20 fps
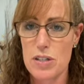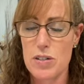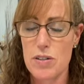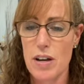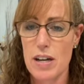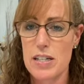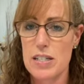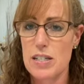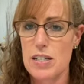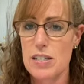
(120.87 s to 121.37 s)
So
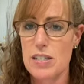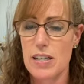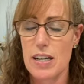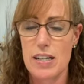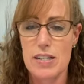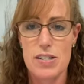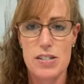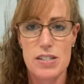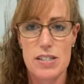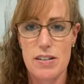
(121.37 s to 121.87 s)
it's
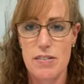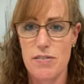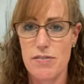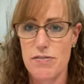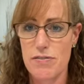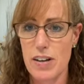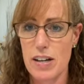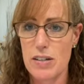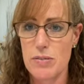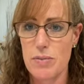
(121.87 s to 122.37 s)
just a
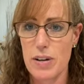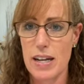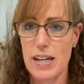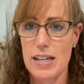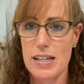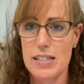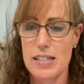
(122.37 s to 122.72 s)
fun way